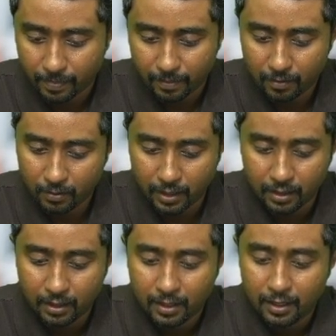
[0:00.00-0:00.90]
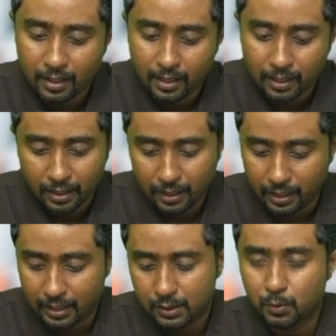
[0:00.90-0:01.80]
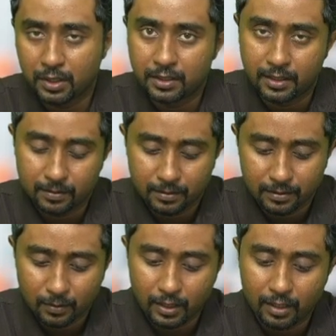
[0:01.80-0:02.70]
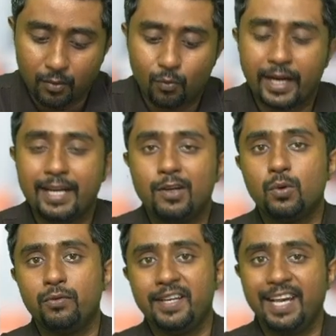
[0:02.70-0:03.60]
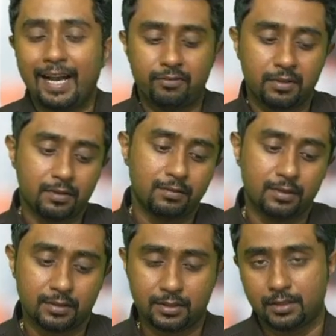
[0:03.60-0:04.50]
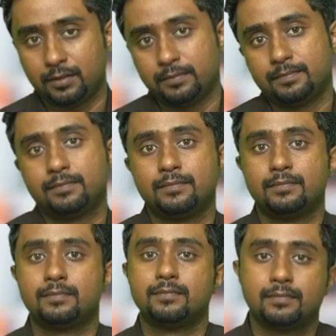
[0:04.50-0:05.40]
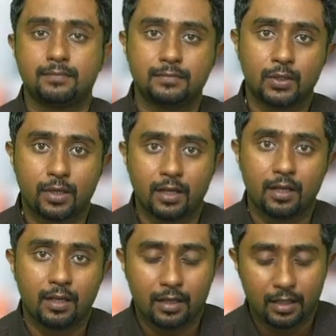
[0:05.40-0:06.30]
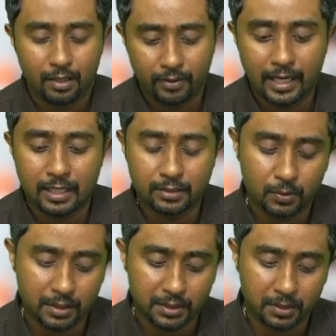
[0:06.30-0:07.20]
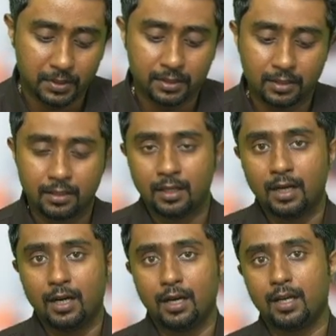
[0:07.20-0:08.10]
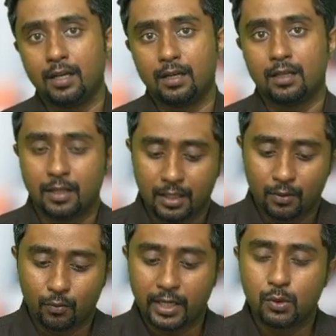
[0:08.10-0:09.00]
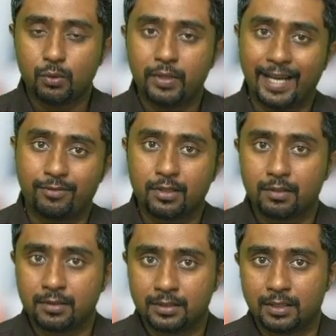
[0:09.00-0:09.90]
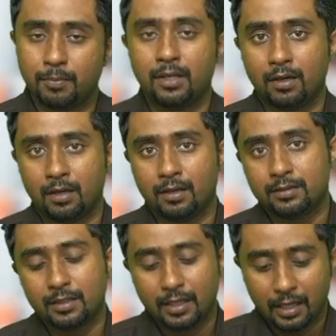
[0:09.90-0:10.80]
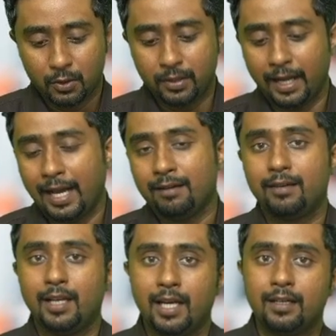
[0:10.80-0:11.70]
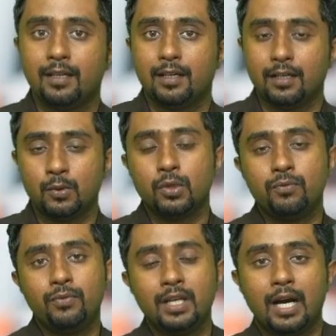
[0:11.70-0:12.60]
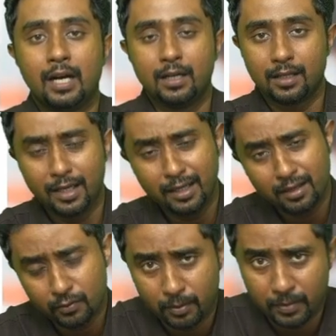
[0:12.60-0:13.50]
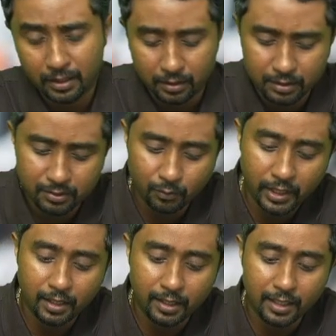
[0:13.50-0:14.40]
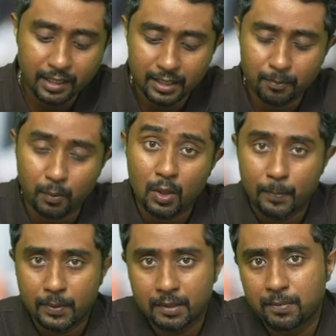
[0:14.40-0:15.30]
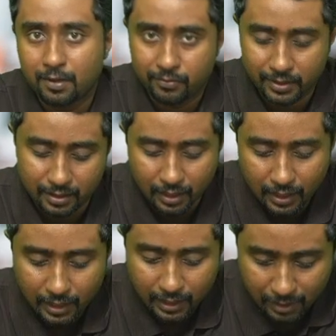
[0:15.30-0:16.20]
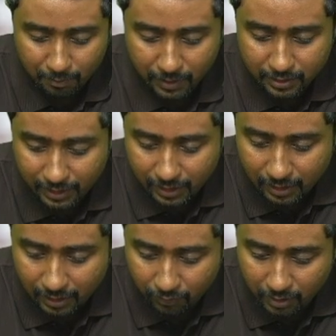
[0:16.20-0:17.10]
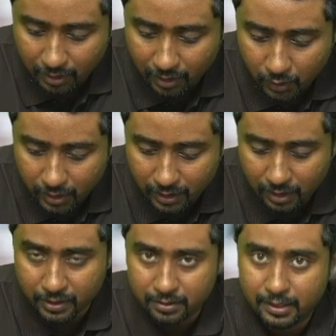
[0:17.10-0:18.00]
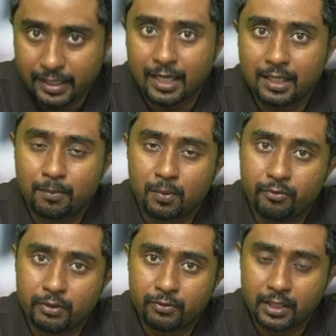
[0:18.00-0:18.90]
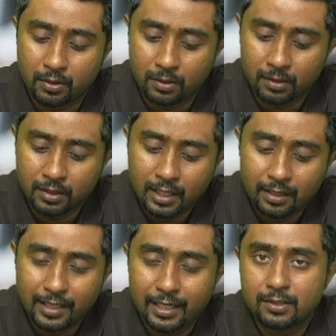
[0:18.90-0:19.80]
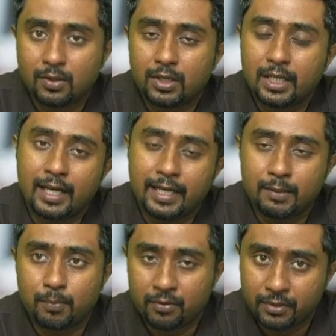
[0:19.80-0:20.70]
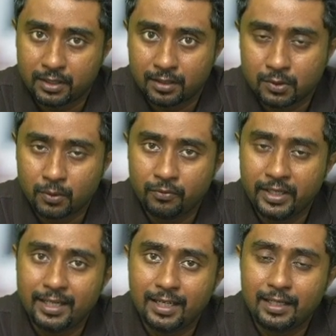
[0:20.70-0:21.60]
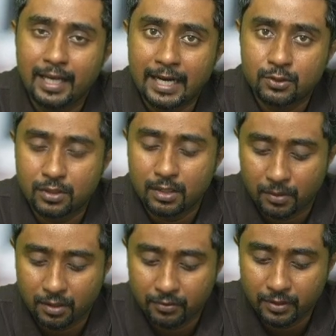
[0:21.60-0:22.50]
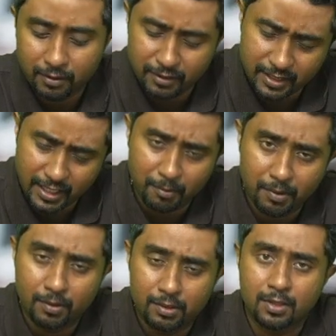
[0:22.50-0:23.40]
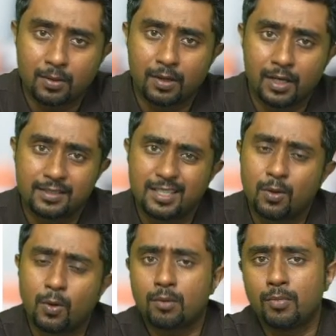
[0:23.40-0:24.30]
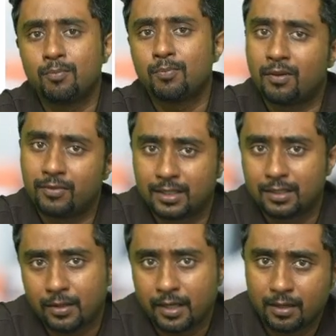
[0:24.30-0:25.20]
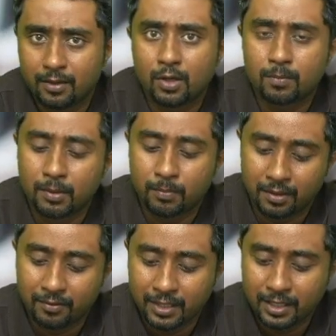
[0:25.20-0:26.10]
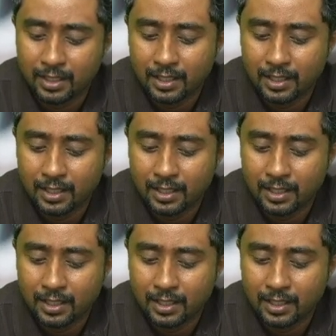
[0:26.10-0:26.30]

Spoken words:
Okay, that is one thing. Okay, why do we have to reverse it? Okay, if I ask you such a question again, why do we have to reverse it? Because to calculate goodwill under any of the methods, we need the proper profit. That means here if we did a mistake and the profit went wrong, that is not a correct profit. So we need the actual profit, which can be also called as the normal profit. Okay, normal profit